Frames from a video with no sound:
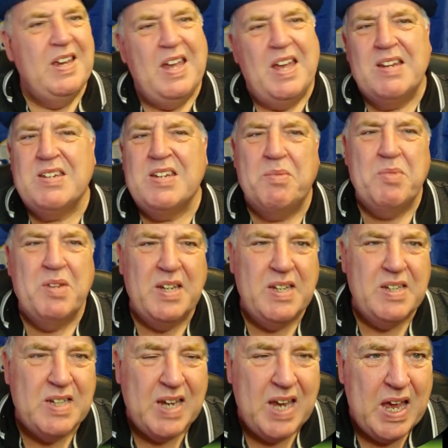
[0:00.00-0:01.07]
get some of
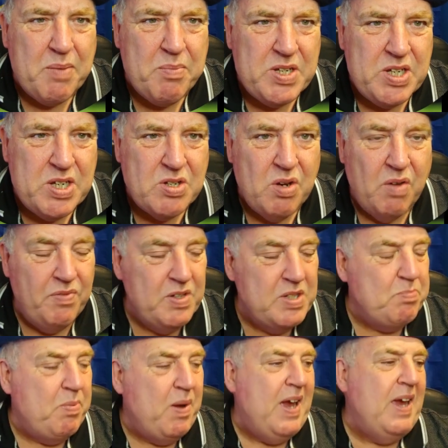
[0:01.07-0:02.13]
these cabbages off
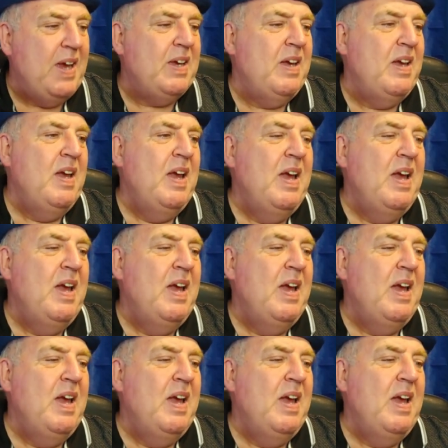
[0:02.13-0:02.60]
his back,